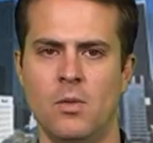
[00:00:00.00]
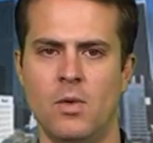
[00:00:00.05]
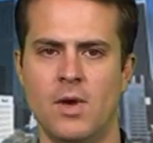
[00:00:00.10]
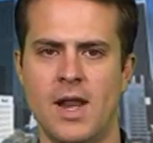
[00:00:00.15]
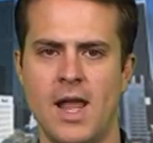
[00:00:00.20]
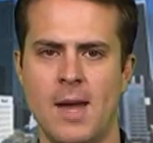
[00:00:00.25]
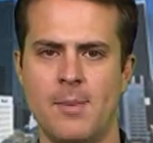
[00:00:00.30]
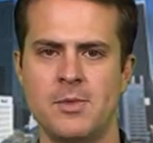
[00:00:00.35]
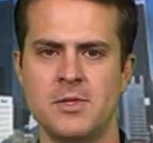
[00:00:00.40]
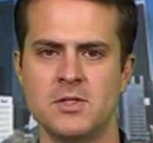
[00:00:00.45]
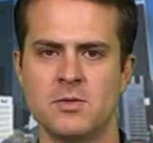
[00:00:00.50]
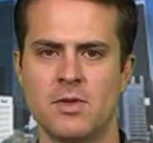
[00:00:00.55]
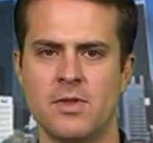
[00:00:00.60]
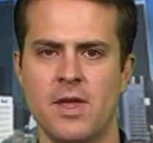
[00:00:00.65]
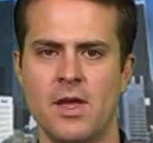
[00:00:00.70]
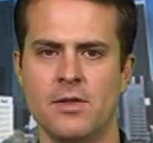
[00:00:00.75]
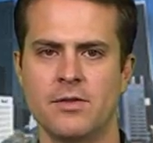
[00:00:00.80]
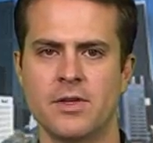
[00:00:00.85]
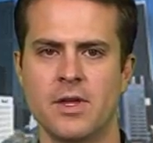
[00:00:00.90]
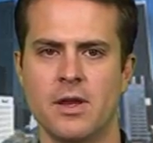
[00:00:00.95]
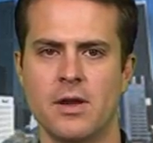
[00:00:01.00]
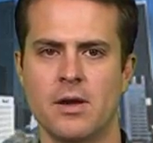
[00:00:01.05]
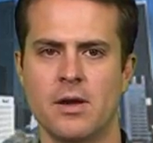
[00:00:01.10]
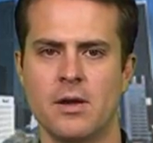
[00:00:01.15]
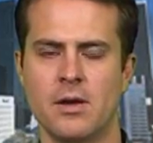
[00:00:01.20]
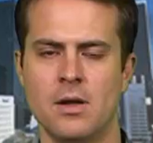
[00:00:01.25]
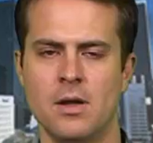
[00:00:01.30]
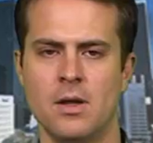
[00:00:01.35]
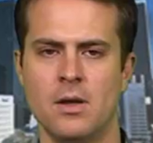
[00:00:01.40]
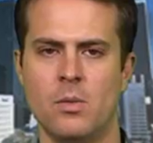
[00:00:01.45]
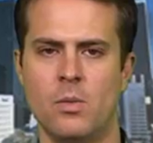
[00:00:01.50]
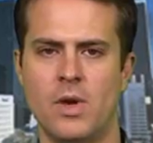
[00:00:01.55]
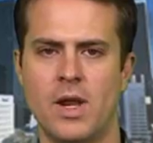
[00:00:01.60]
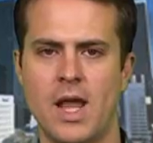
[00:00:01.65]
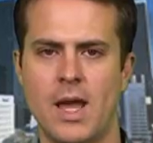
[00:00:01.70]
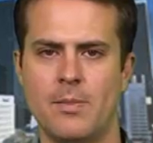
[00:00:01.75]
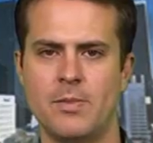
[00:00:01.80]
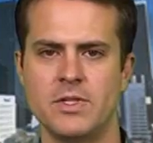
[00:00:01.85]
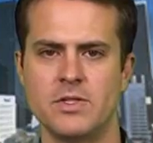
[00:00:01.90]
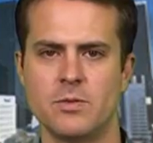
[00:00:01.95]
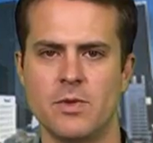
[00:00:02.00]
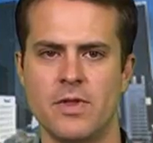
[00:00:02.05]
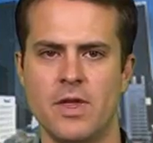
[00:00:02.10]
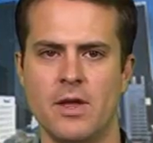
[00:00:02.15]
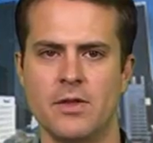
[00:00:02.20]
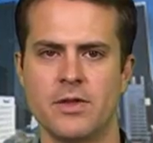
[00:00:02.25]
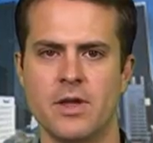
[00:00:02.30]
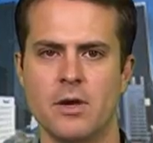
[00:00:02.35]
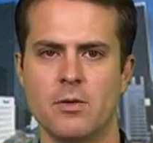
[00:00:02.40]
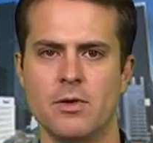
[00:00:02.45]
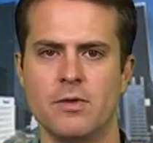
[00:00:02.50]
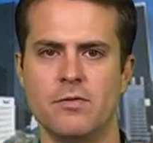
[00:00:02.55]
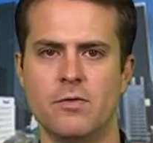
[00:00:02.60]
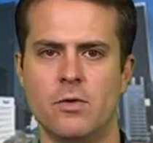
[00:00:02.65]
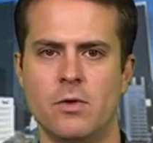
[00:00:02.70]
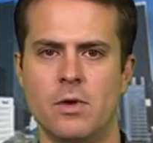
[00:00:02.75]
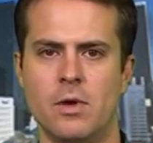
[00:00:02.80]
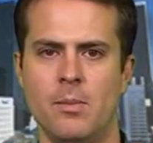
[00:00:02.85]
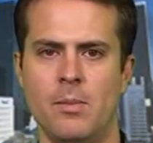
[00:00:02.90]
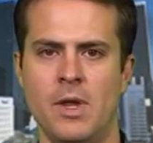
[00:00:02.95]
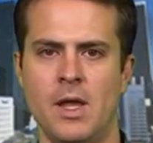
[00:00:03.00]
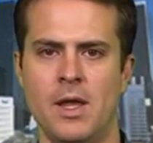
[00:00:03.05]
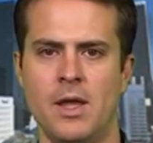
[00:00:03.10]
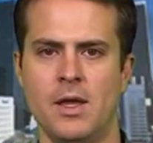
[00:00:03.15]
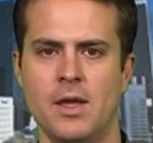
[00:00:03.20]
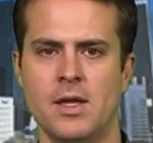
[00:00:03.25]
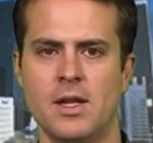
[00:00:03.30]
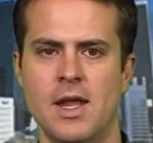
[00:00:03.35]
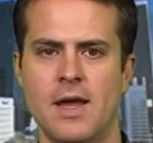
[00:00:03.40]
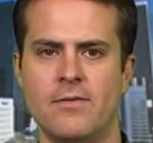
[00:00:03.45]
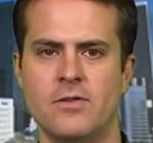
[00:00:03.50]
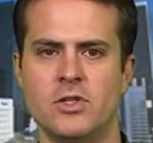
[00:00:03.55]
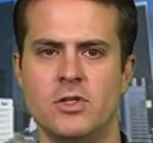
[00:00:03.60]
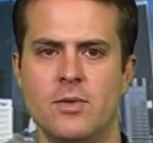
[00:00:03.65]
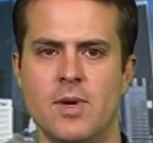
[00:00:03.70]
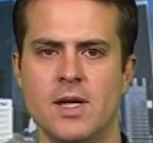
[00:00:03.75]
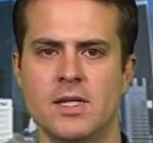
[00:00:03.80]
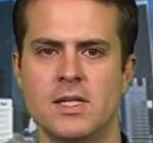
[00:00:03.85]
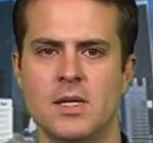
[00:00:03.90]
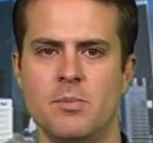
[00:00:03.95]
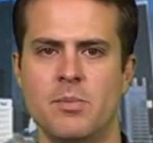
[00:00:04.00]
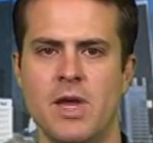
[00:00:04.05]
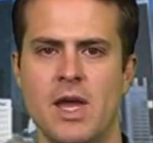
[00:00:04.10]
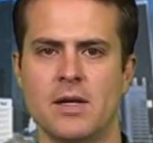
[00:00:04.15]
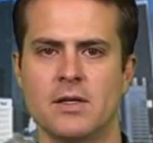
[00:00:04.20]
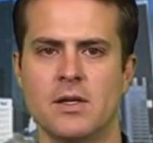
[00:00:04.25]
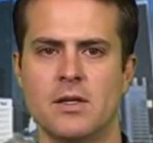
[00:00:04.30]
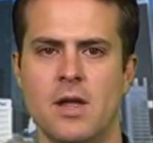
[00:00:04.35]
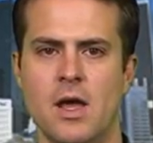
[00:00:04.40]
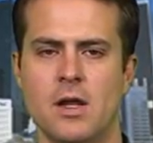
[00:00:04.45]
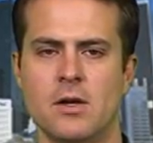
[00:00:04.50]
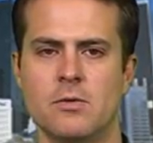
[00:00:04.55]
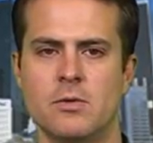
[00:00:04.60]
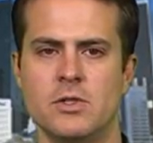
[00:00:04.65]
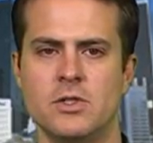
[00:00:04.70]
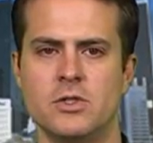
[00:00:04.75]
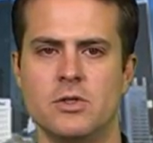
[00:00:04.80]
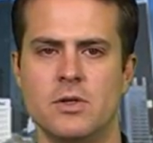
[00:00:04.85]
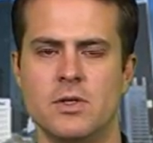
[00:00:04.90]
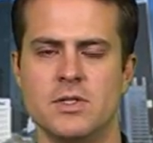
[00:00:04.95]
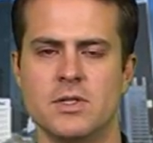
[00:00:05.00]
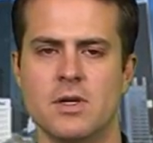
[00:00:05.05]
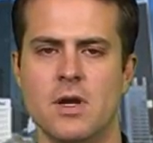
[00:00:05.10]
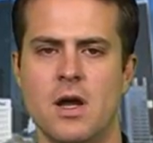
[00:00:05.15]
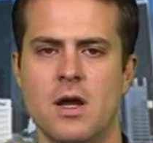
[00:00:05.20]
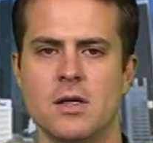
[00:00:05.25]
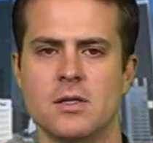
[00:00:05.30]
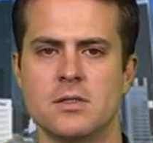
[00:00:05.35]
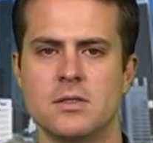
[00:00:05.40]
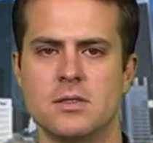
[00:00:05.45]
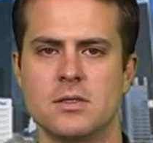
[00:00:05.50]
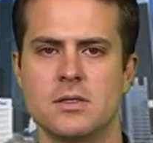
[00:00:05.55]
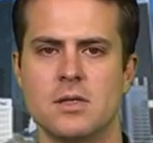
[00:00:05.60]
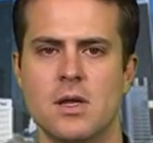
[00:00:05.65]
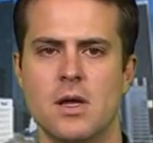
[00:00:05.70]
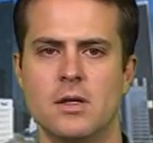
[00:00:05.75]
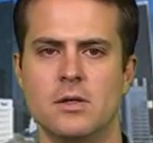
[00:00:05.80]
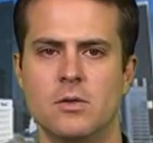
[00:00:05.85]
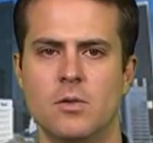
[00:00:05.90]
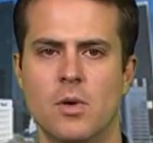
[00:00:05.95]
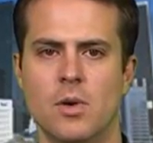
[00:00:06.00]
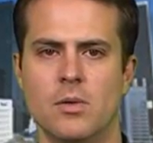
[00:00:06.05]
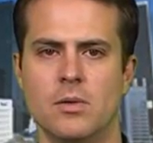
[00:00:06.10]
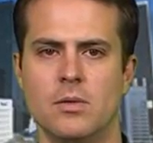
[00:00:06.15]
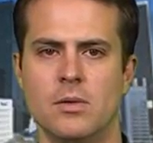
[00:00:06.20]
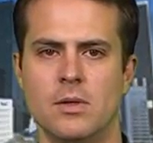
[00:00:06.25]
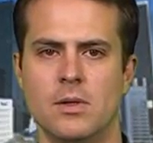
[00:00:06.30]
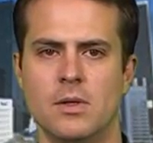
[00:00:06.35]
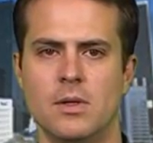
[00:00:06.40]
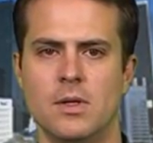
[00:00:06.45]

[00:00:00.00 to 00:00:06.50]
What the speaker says: What happens with healthcare, what happens with healthcare reform, can have a direct impact on auto insurance costs," unquote.